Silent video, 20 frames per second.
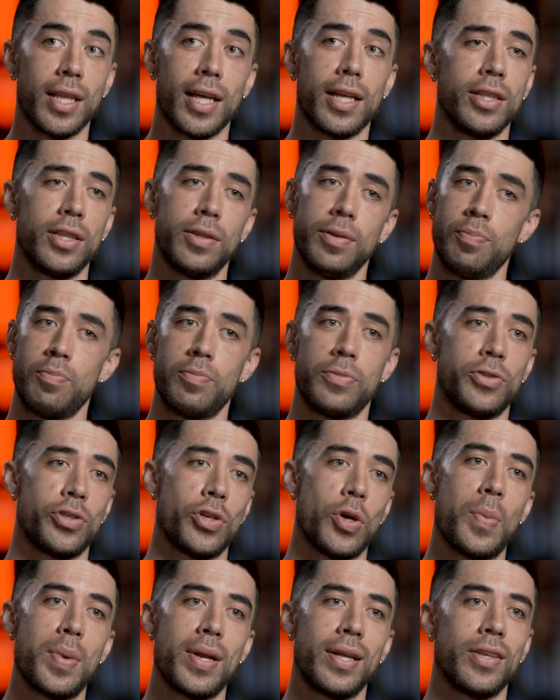there are
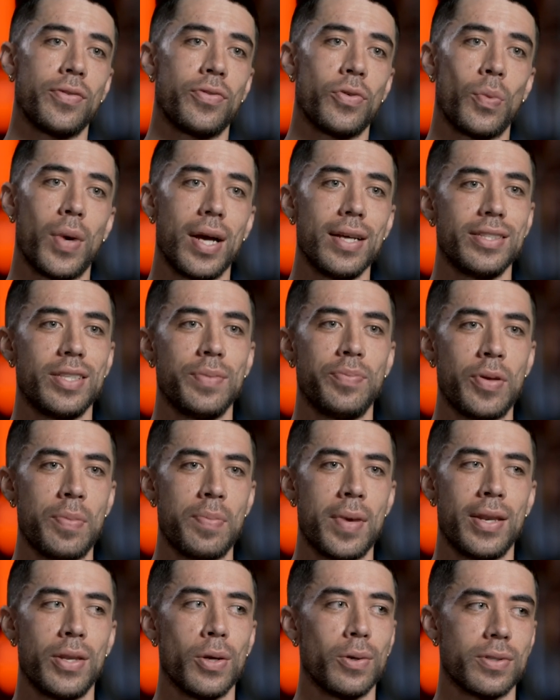so many different ways to be a
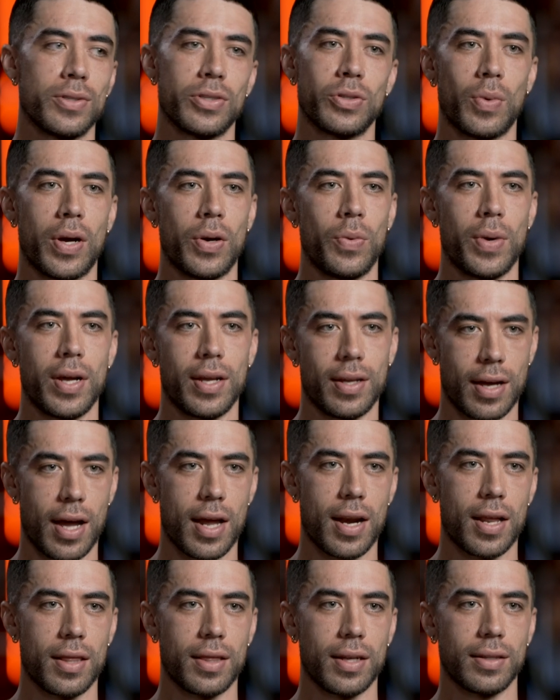man, not just one way.
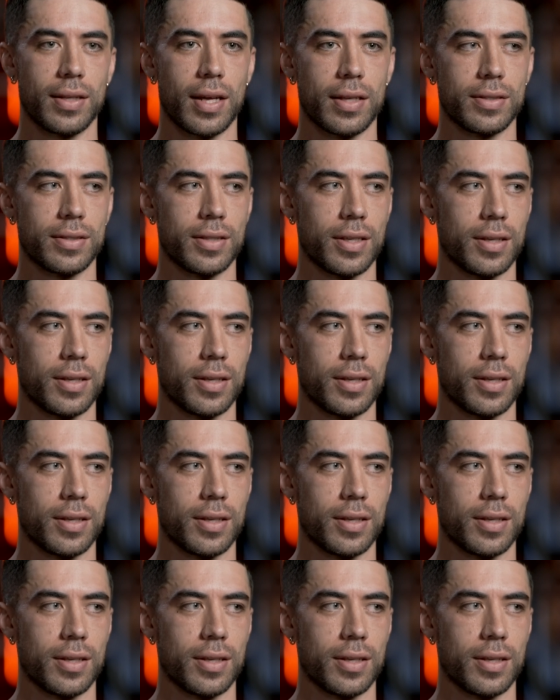And I think that's